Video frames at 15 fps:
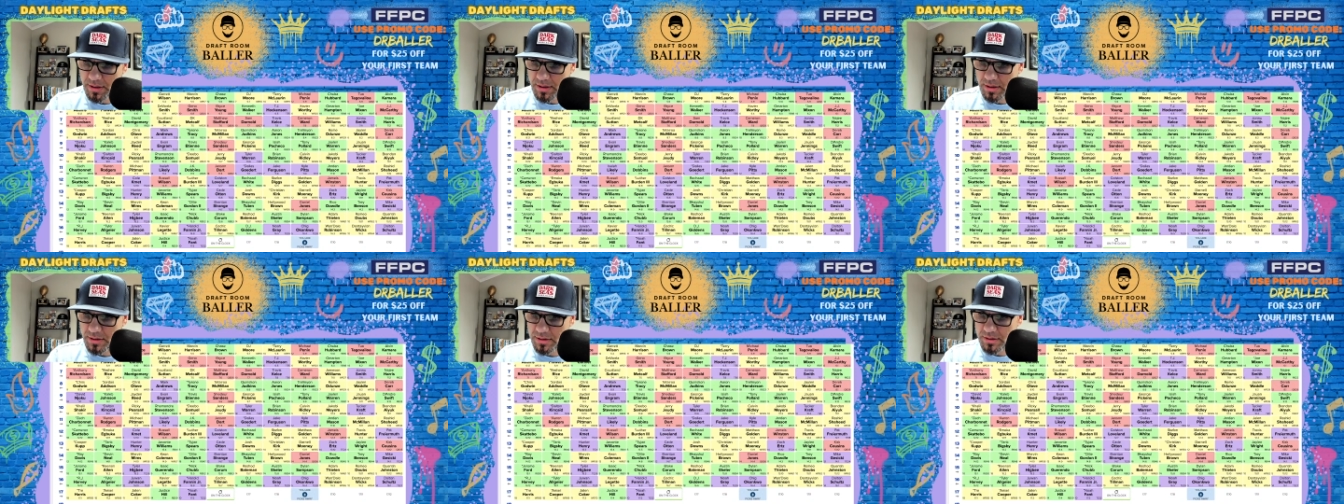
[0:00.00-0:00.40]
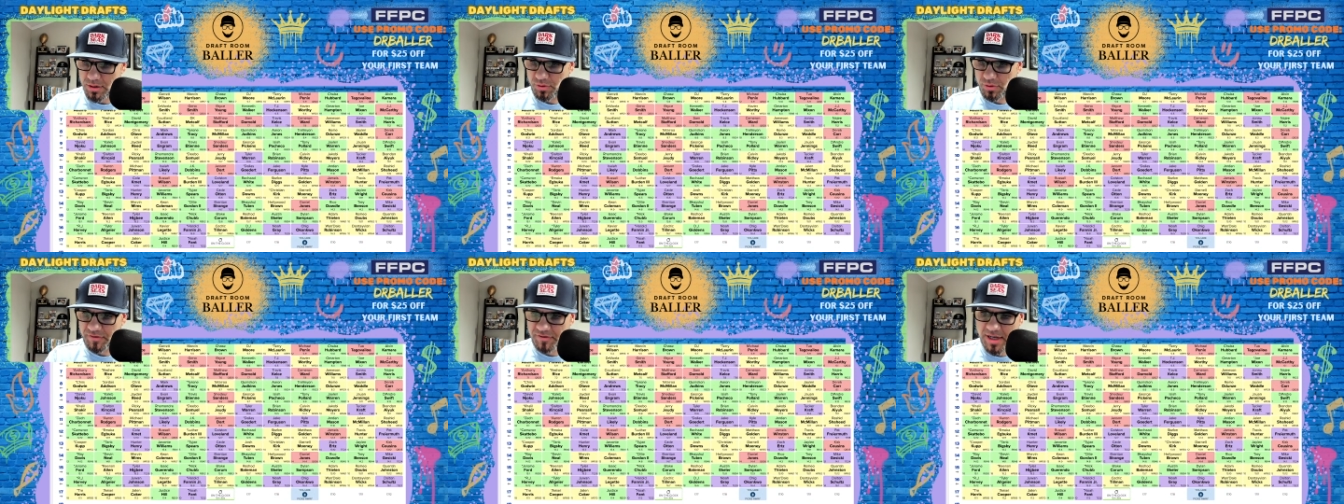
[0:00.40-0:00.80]

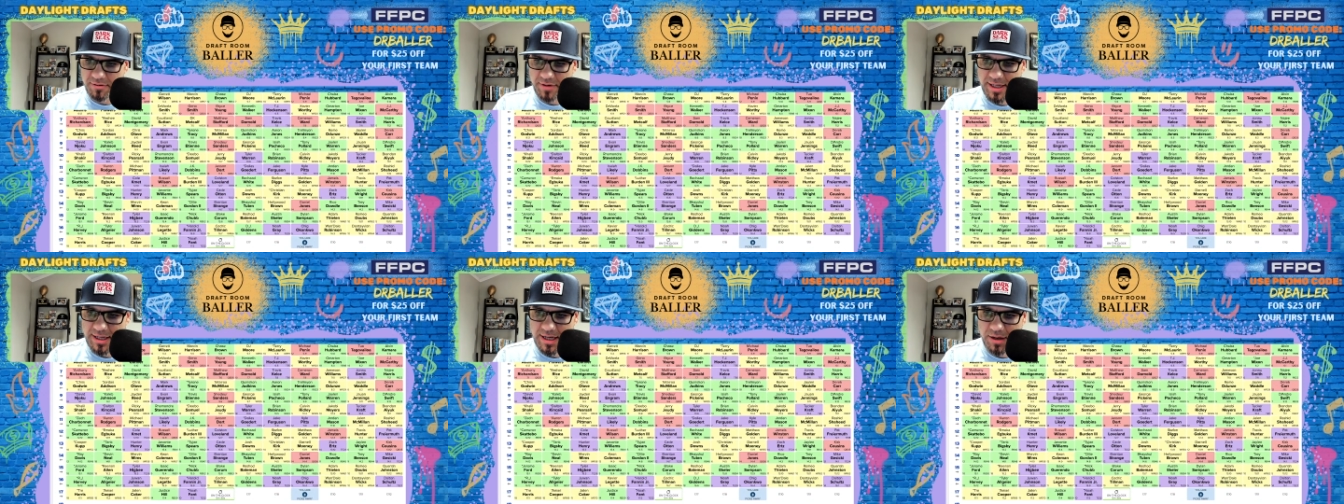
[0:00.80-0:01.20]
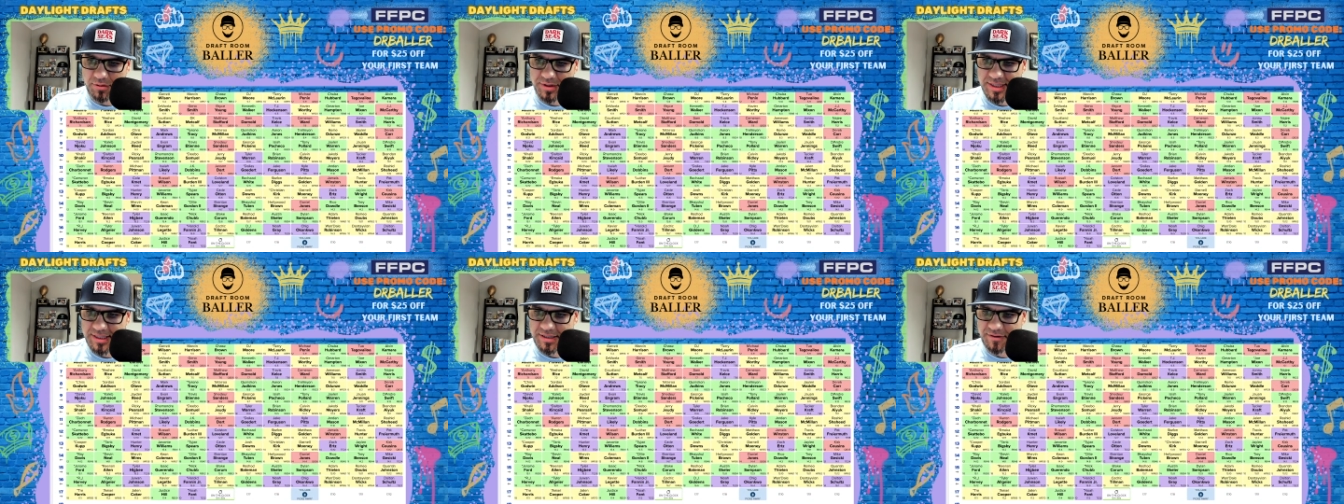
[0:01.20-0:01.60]
So we've got right now a
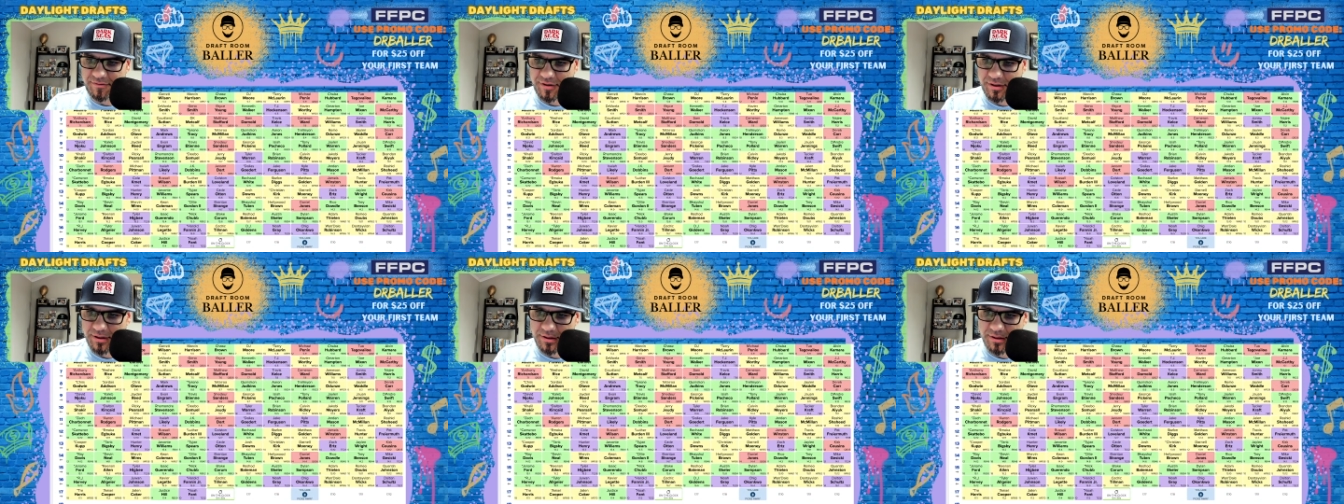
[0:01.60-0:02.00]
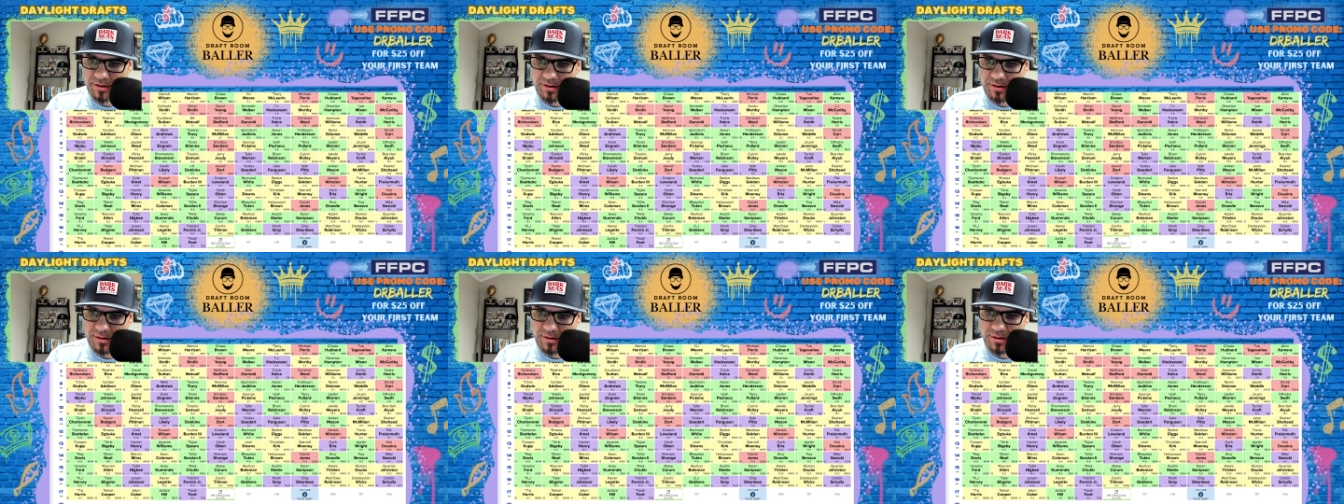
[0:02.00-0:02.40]
receiver,
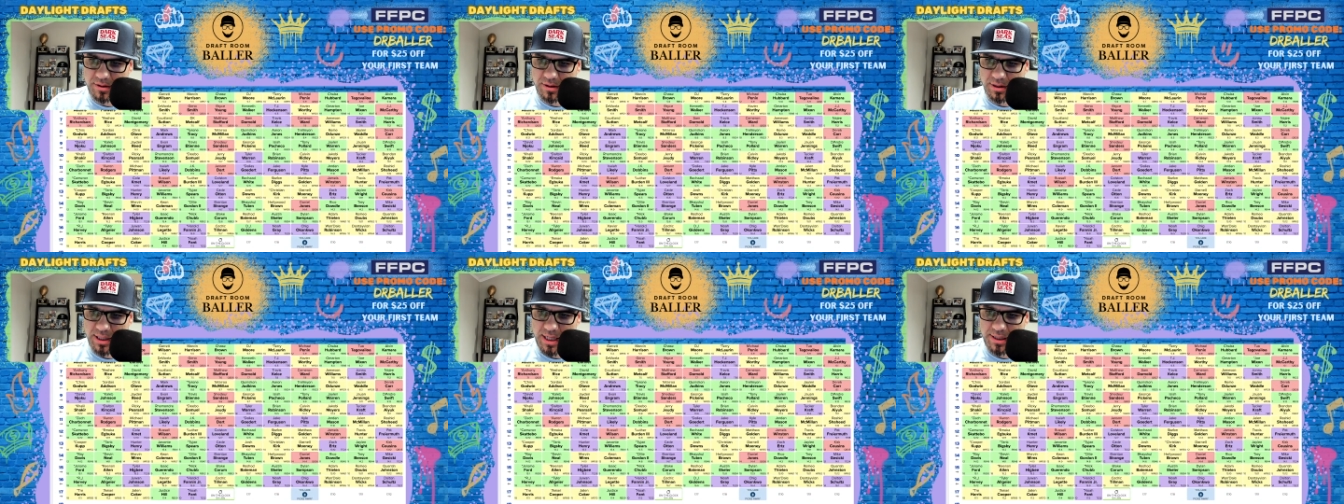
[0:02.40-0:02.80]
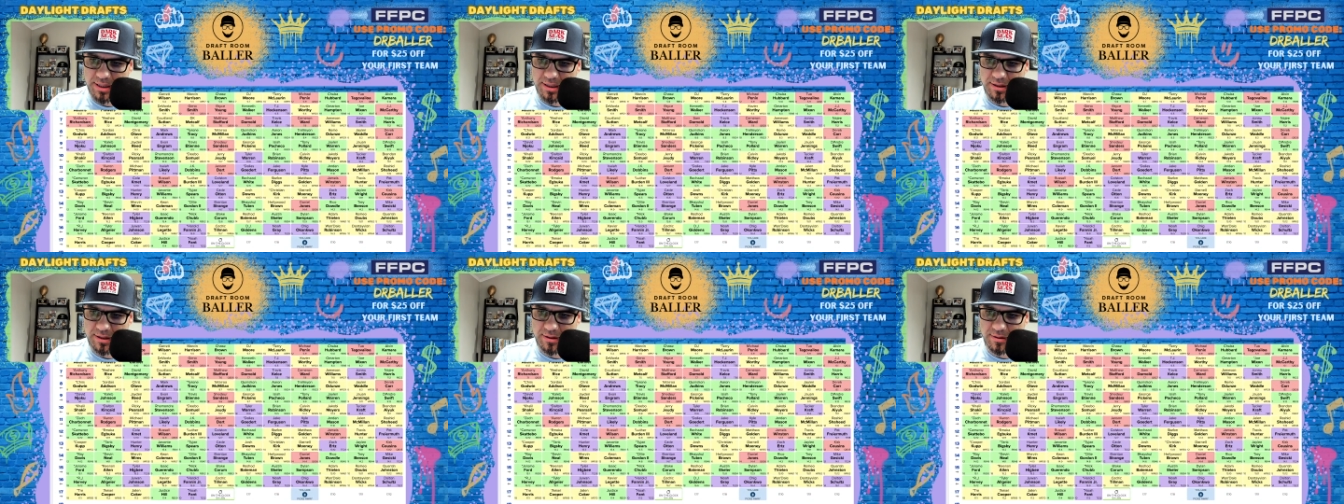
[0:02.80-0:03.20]

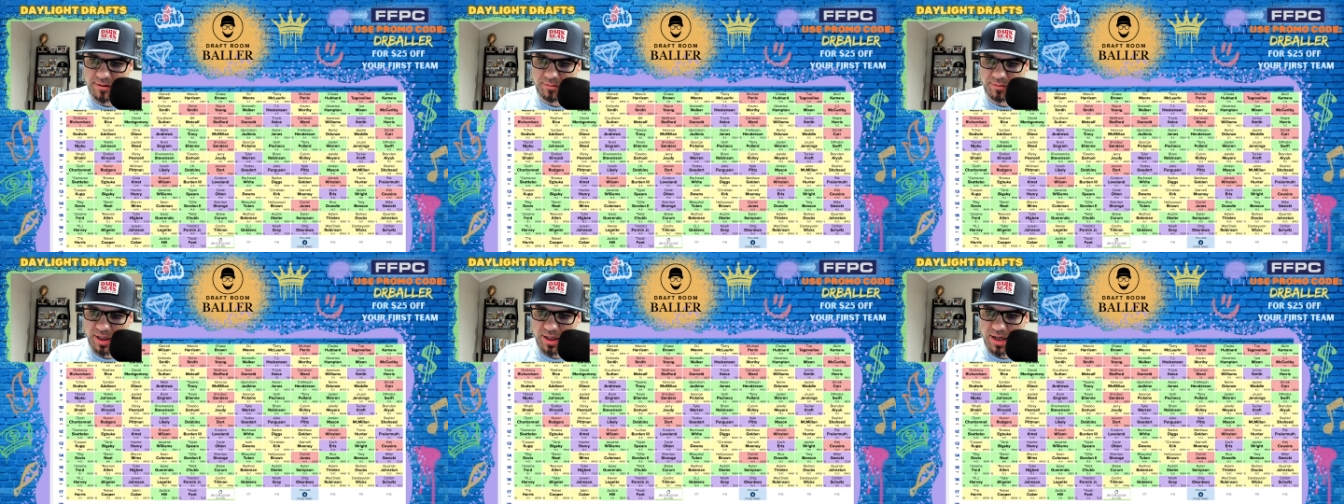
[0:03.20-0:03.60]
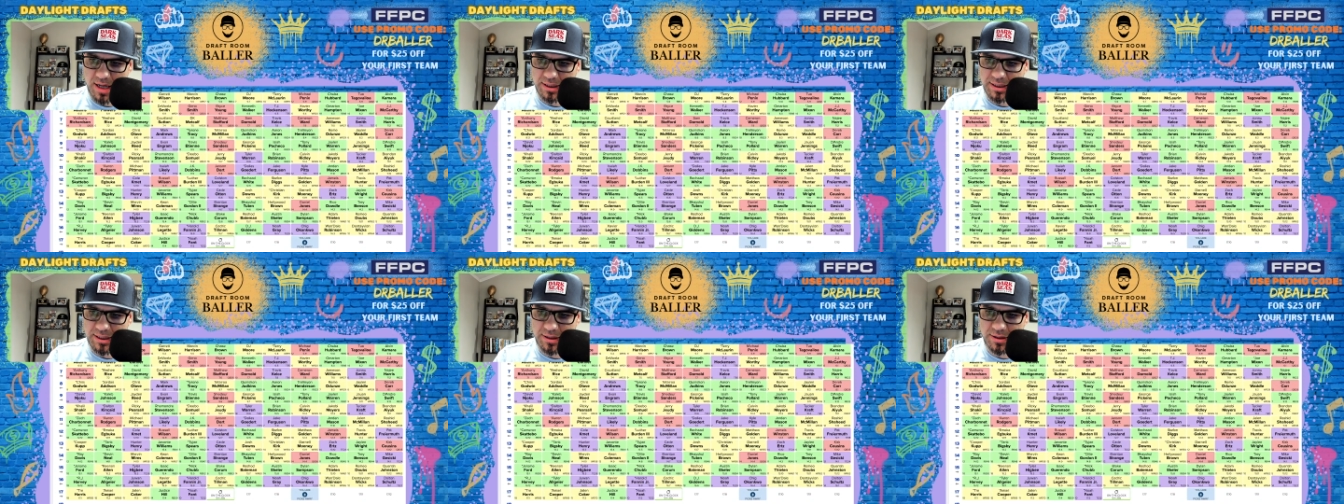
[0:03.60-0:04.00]
London,
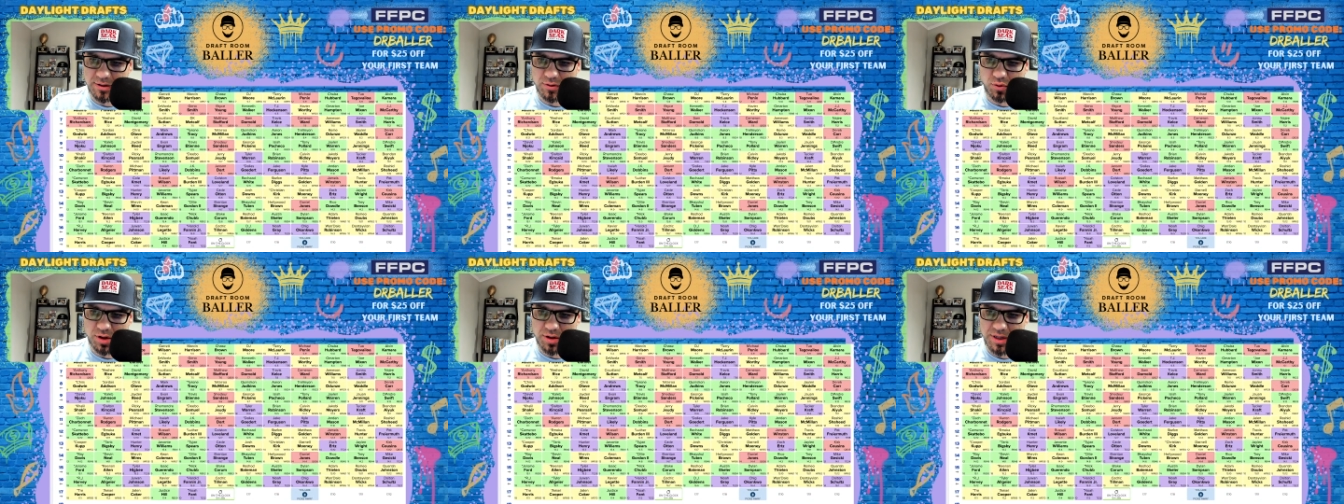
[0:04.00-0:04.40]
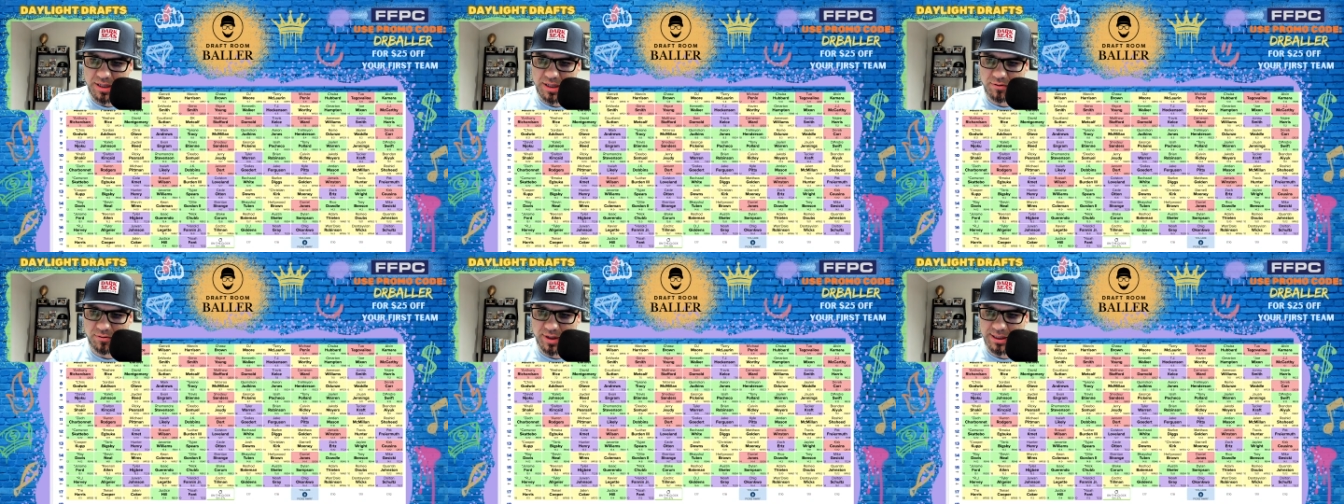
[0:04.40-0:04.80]
McConkey,
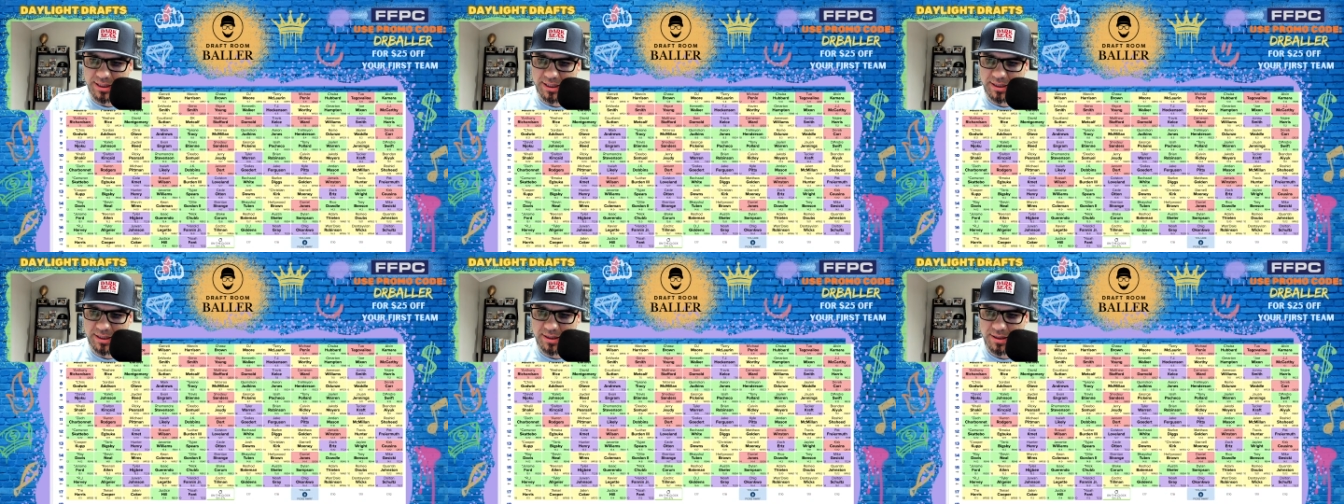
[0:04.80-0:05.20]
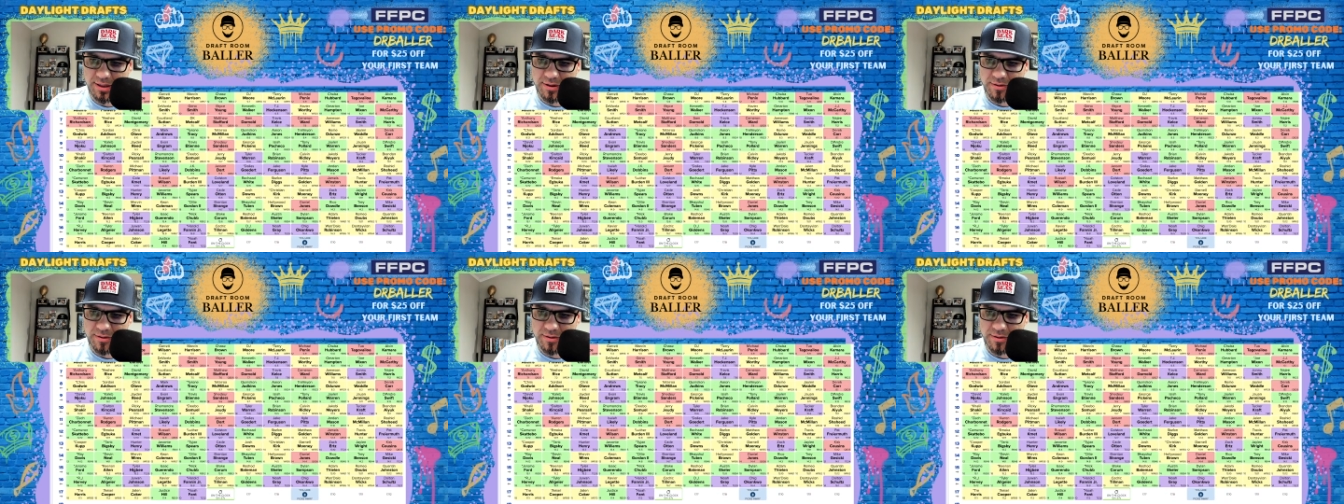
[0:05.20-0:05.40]
Worthy, Ridley,